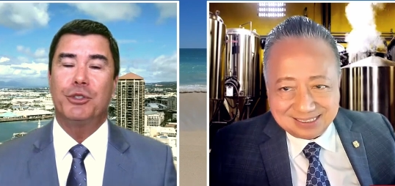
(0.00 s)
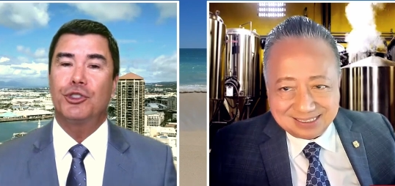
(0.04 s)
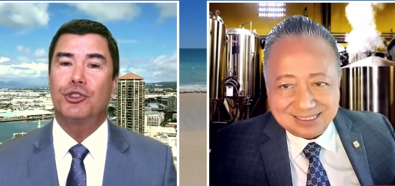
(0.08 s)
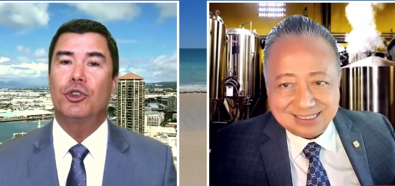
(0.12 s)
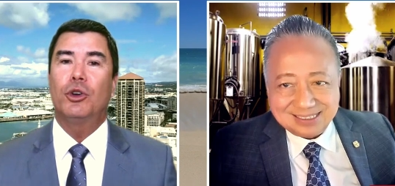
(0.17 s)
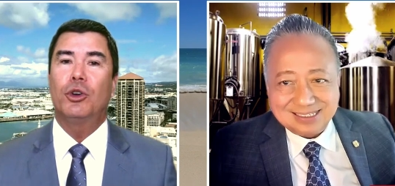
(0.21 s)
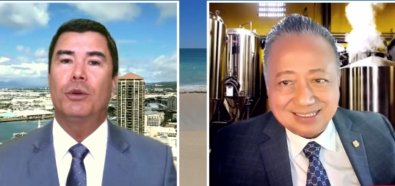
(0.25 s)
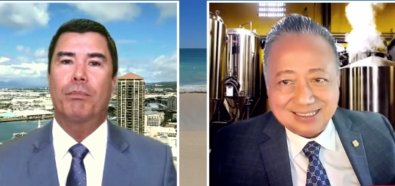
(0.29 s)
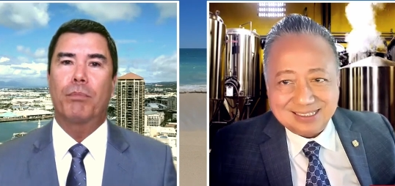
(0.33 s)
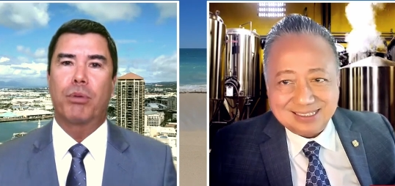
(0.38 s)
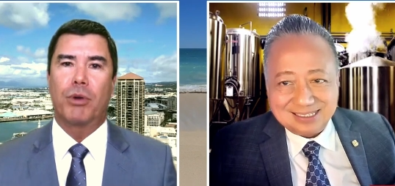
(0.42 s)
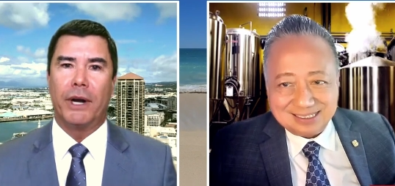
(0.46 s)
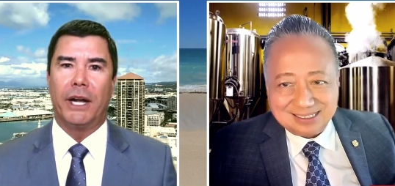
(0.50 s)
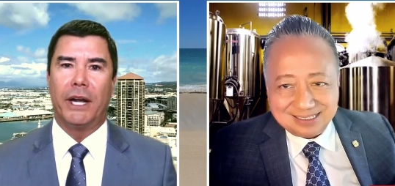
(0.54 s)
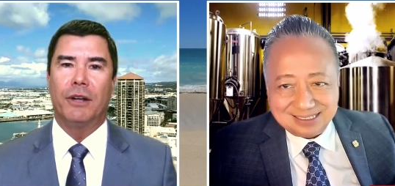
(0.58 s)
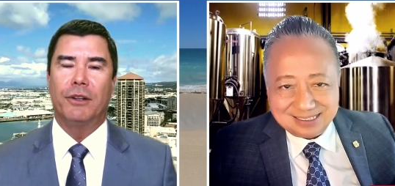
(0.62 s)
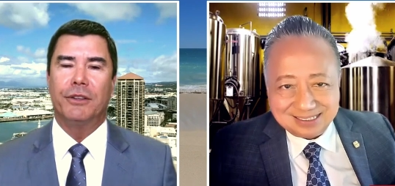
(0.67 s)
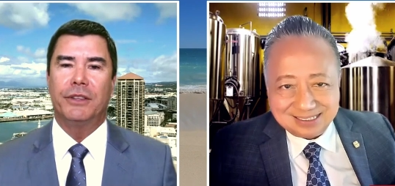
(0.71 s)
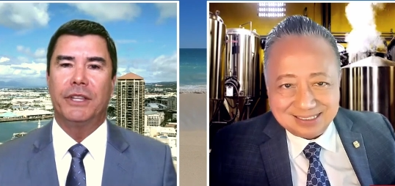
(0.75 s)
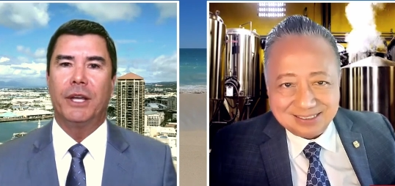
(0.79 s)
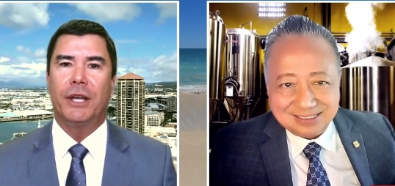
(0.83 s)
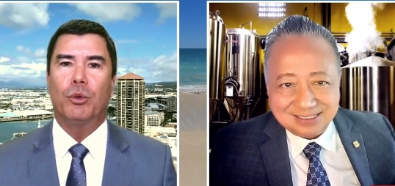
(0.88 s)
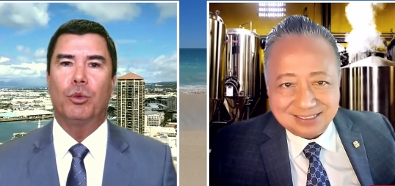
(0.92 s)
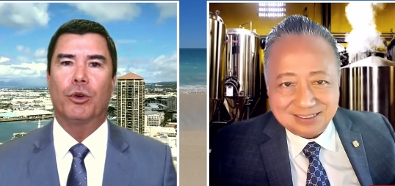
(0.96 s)
Speaker 1: so
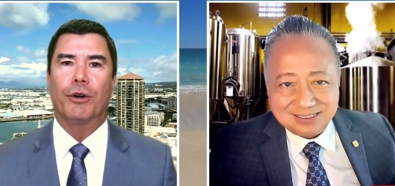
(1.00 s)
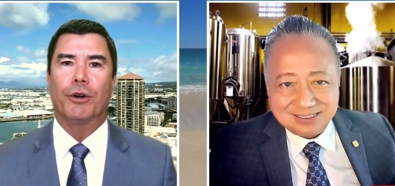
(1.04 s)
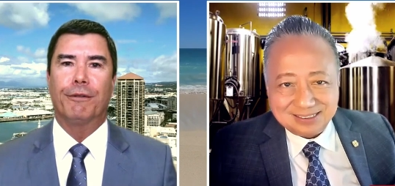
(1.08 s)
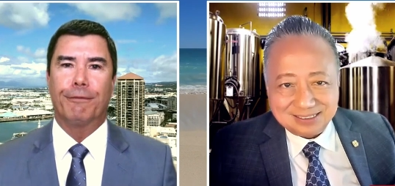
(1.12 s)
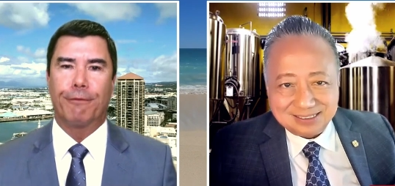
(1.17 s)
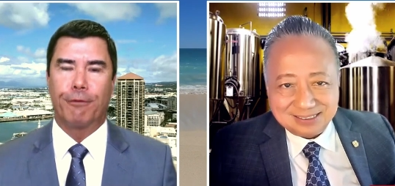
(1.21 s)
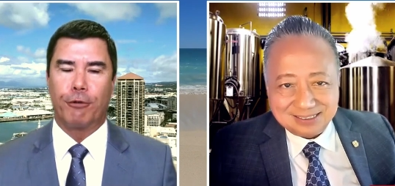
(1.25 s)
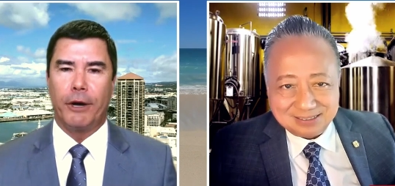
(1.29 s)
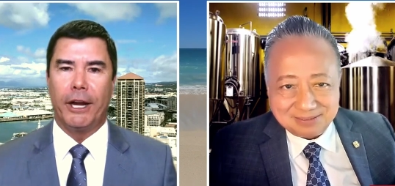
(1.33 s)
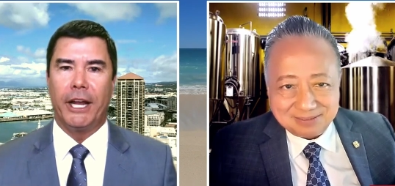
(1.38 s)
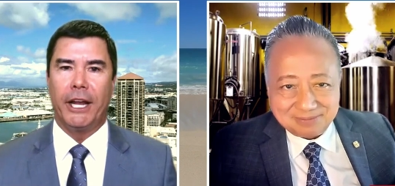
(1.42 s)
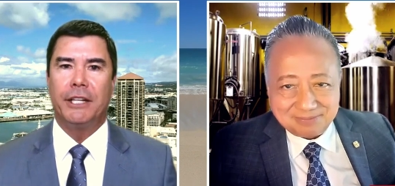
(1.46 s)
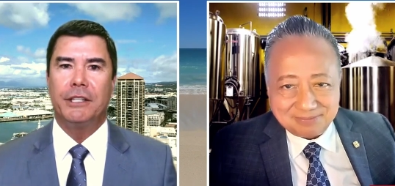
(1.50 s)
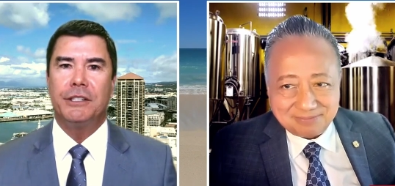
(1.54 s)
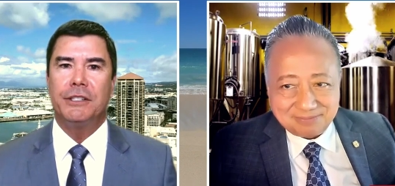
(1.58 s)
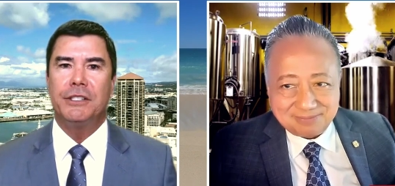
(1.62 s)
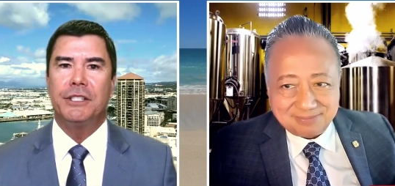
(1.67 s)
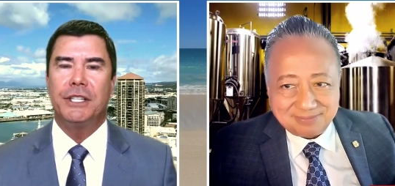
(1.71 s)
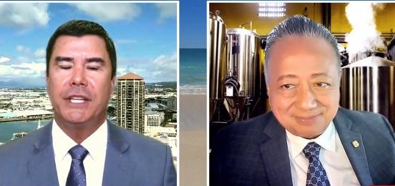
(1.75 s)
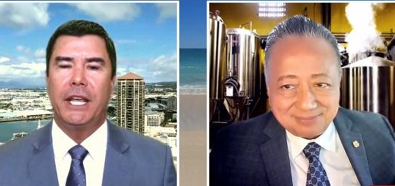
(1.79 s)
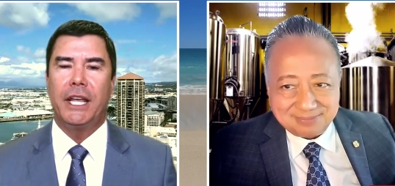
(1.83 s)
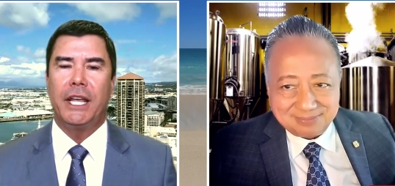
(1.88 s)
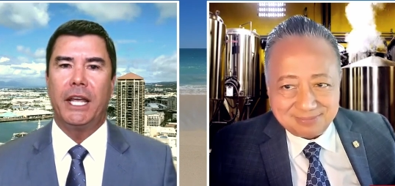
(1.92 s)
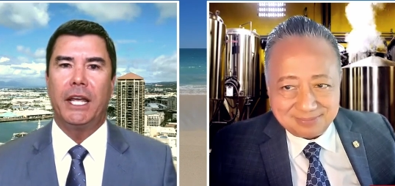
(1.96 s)
proud that we're
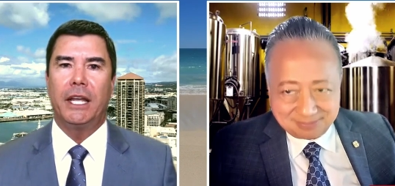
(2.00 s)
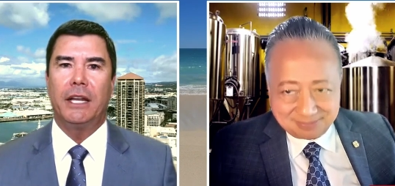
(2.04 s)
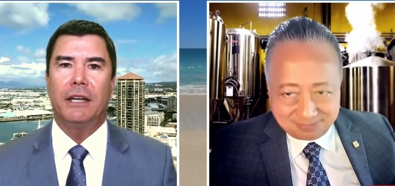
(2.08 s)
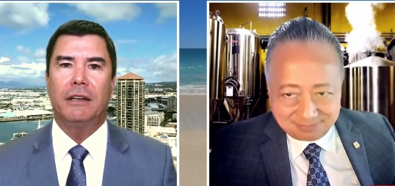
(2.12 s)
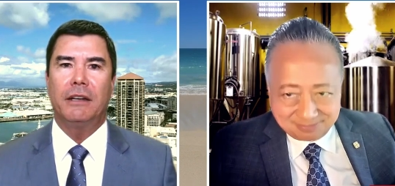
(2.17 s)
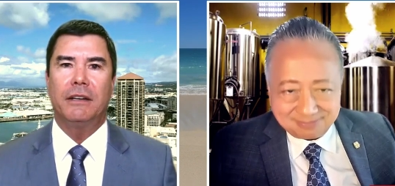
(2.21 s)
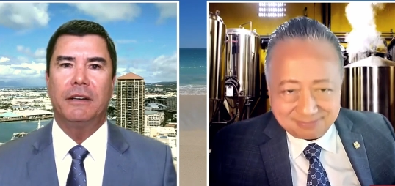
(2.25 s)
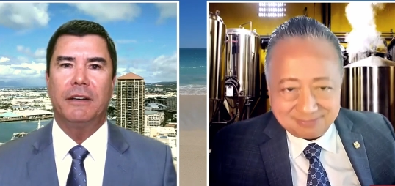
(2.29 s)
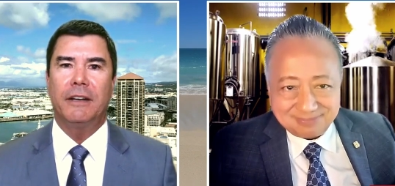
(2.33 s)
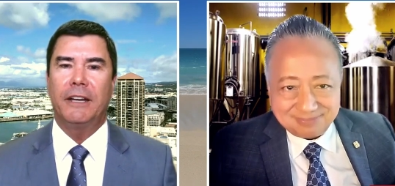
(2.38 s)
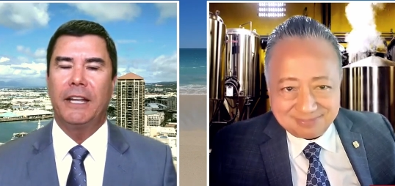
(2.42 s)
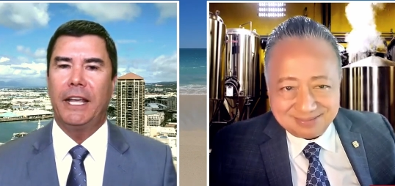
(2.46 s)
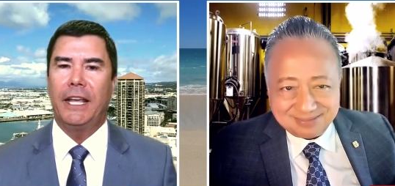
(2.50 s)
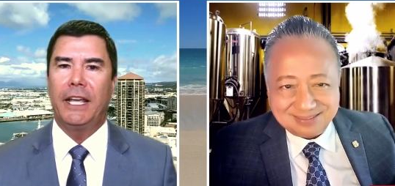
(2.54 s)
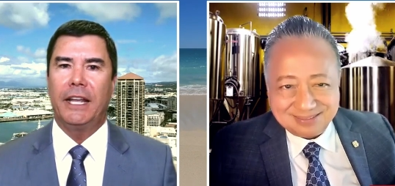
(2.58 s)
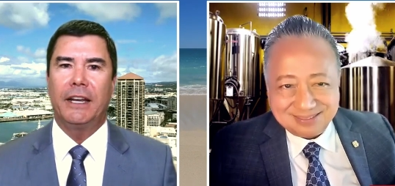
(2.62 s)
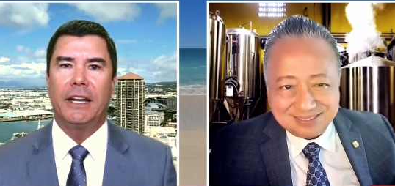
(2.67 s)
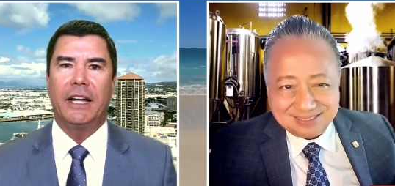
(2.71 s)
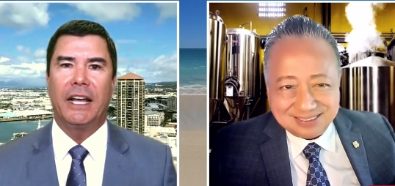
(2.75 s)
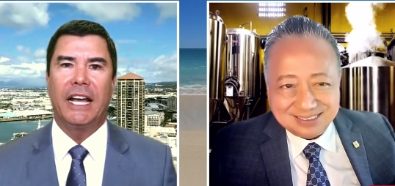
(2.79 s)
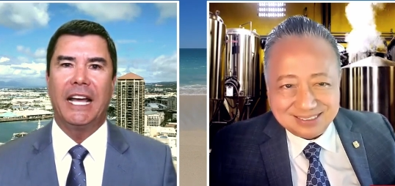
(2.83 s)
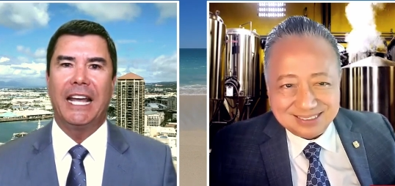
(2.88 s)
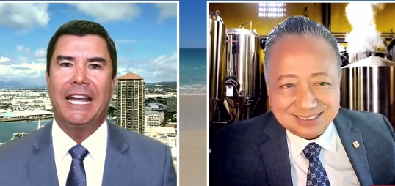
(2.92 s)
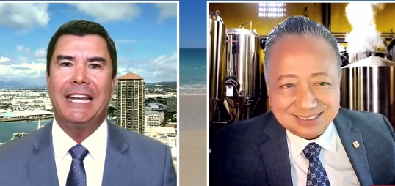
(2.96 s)
friends and
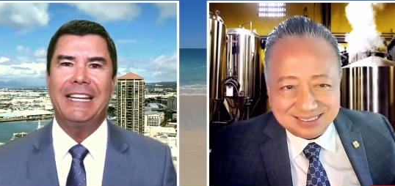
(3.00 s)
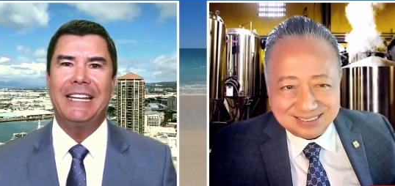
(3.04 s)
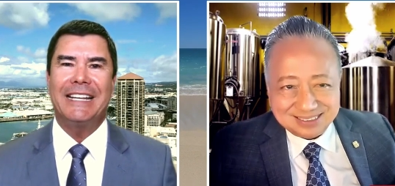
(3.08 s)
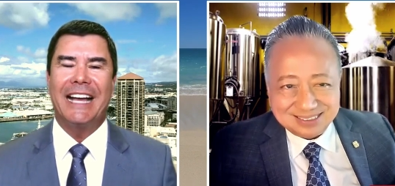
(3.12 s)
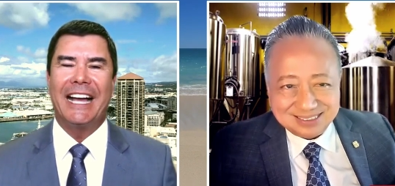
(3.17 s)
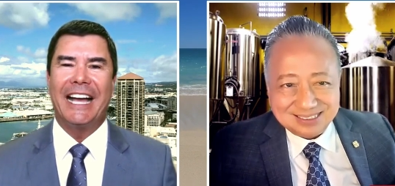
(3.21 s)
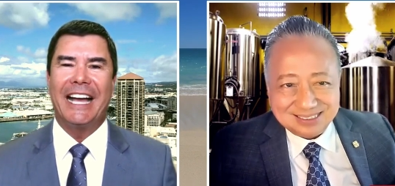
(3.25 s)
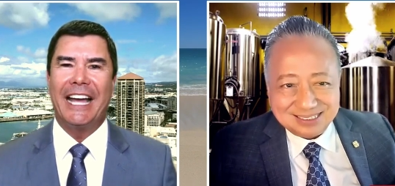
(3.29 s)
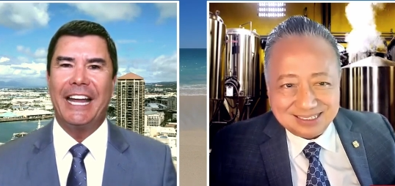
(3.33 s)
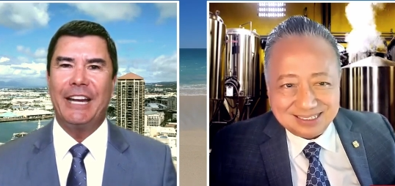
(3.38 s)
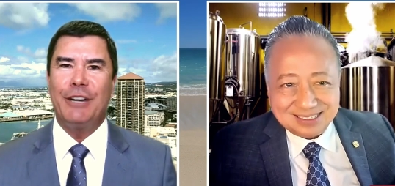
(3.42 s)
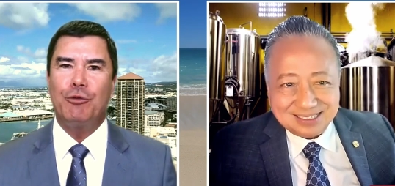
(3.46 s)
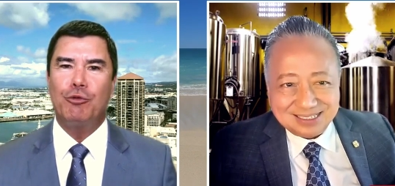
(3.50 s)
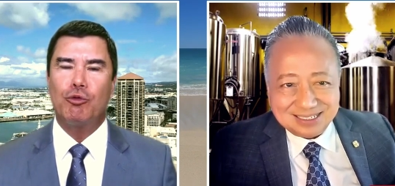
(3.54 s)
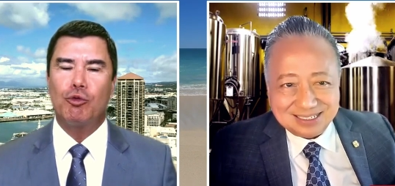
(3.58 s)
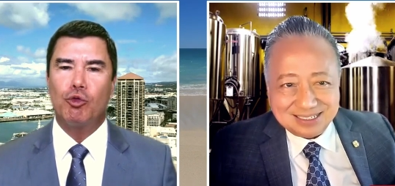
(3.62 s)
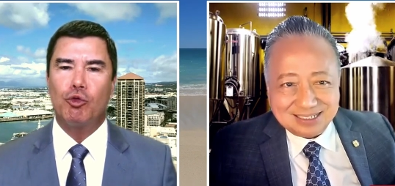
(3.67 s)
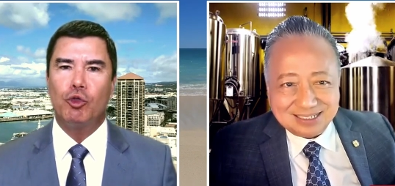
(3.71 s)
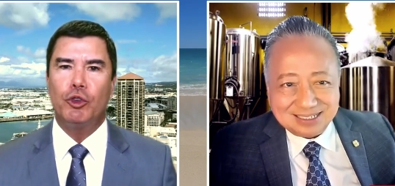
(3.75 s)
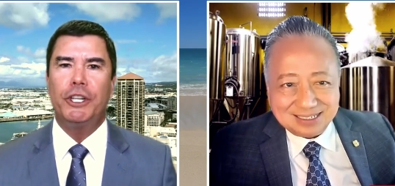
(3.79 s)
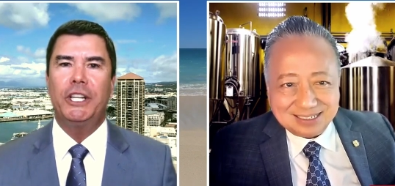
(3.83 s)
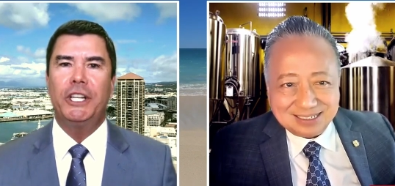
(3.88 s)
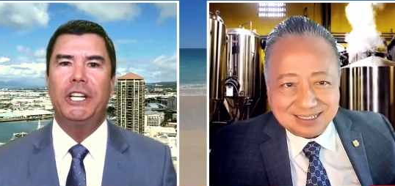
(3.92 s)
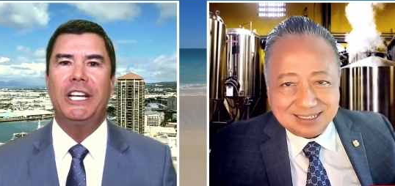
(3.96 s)
and I I
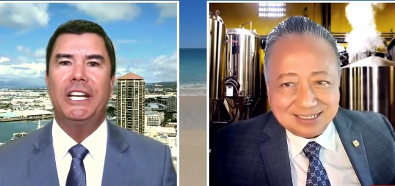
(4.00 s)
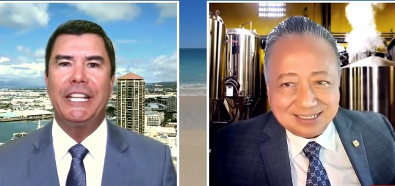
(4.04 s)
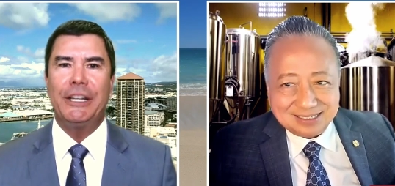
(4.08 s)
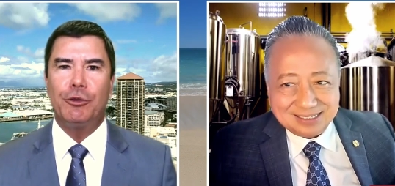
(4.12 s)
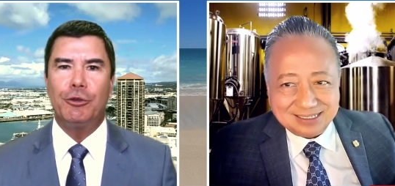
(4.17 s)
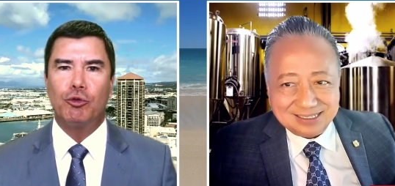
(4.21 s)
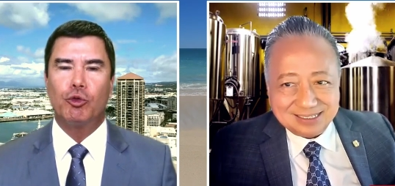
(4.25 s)
really,